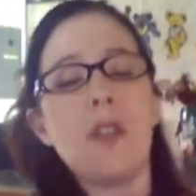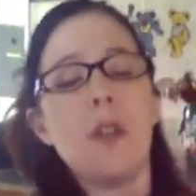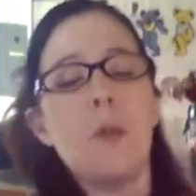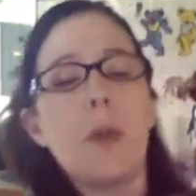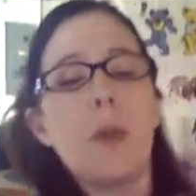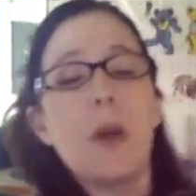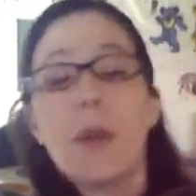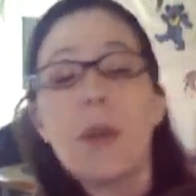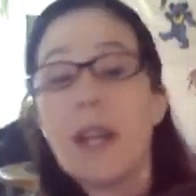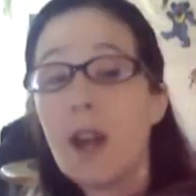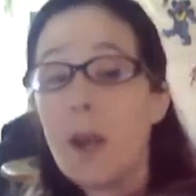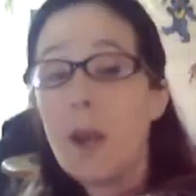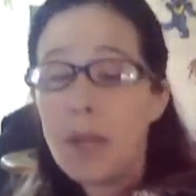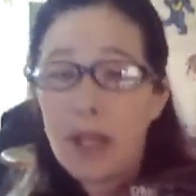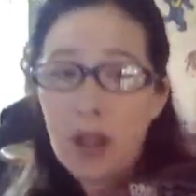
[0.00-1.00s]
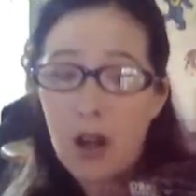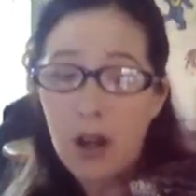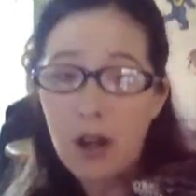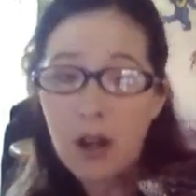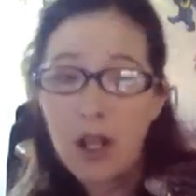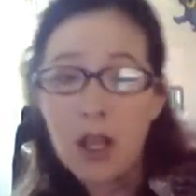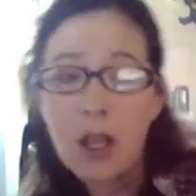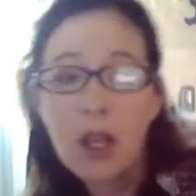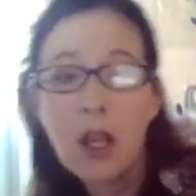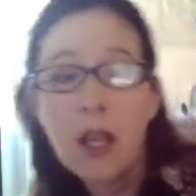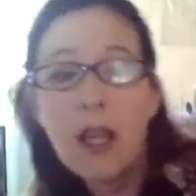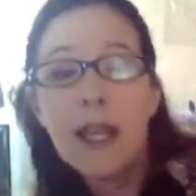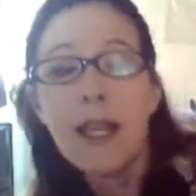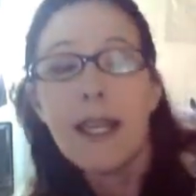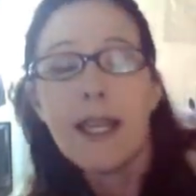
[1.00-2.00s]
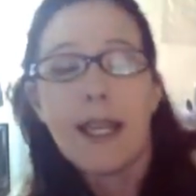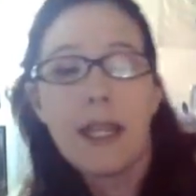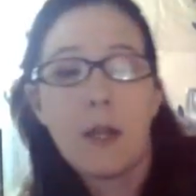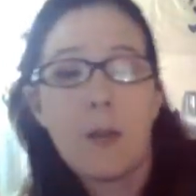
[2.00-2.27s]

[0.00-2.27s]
But when I got Midgar, he